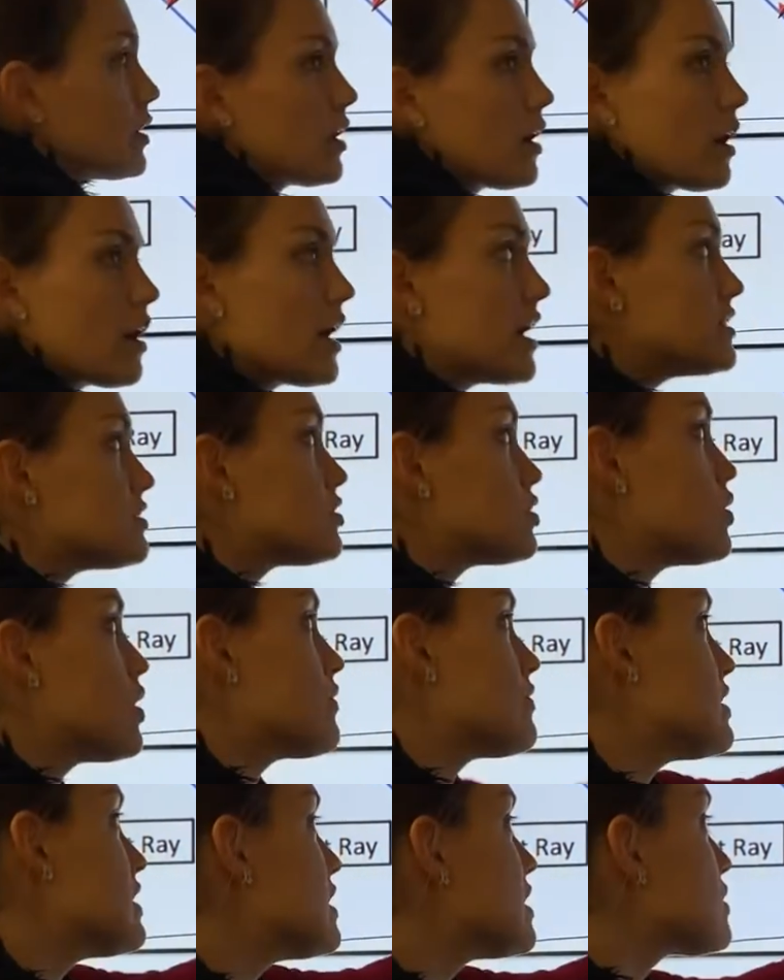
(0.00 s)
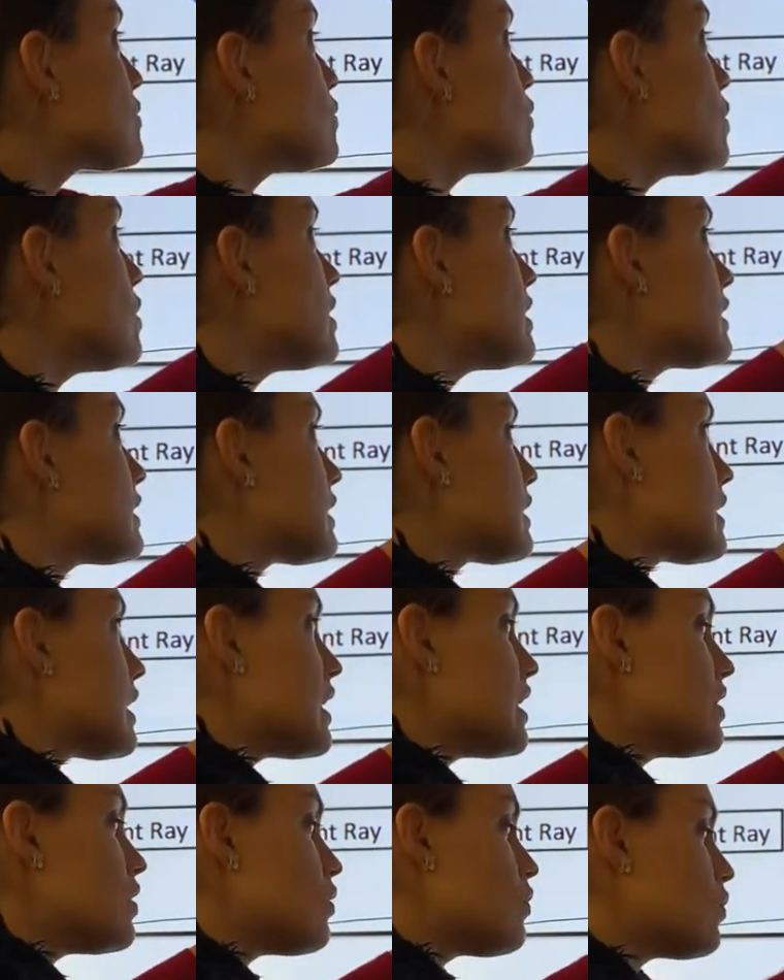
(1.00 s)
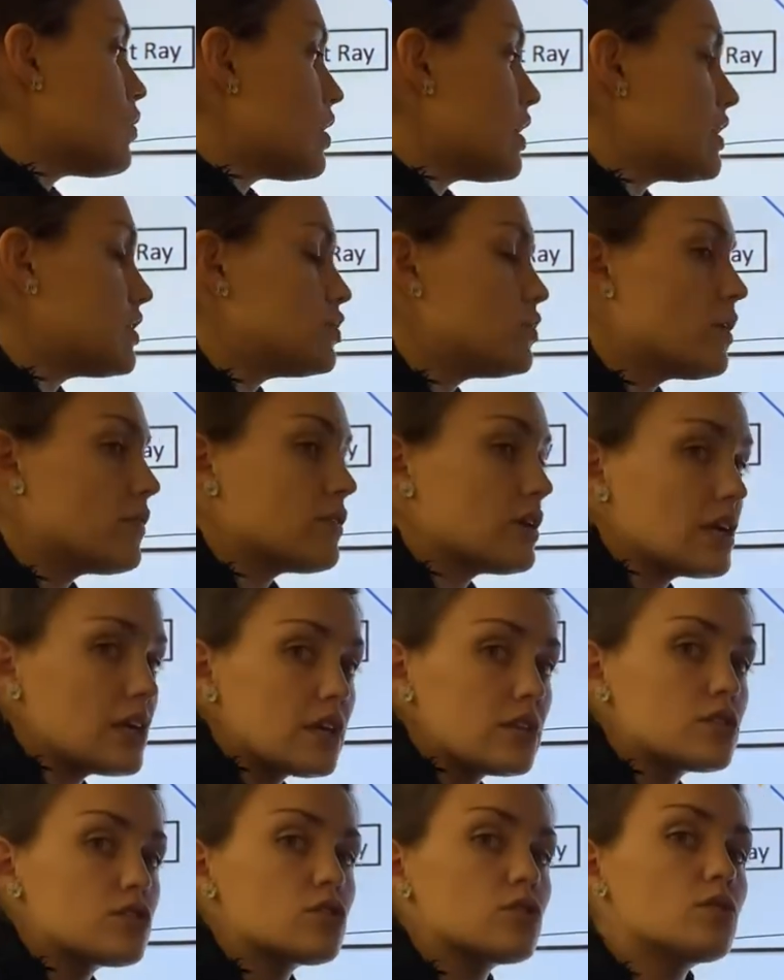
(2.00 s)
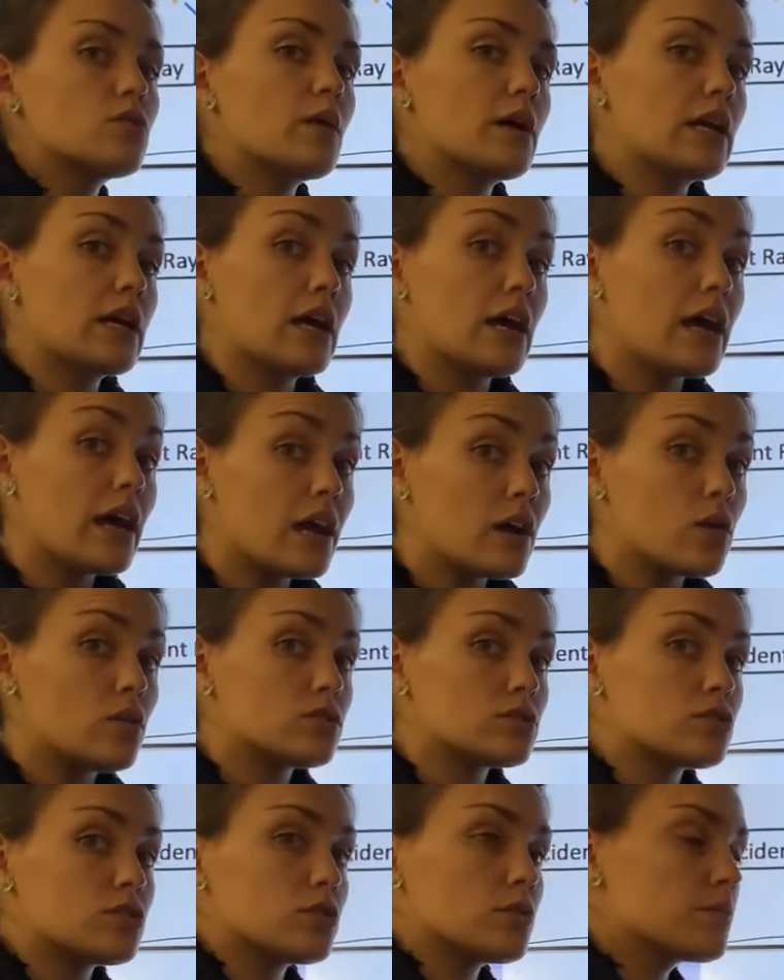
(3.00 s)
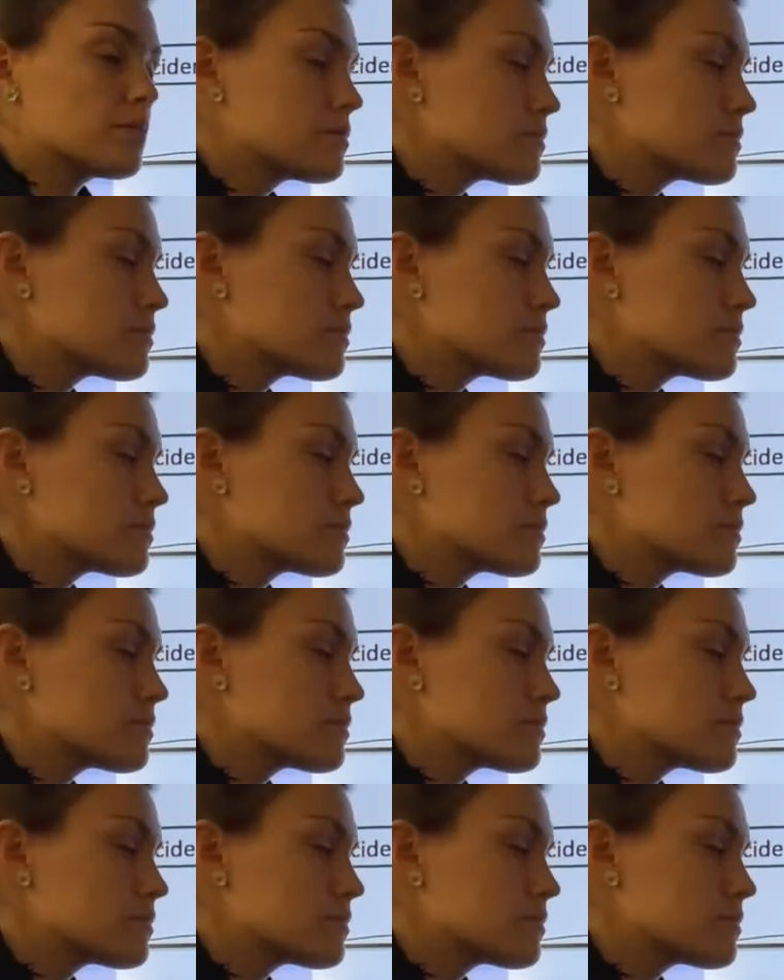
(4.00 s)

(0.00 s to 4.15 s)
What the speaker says: All right, so you have N1 and an angle 1. You have N2 and an angle 2.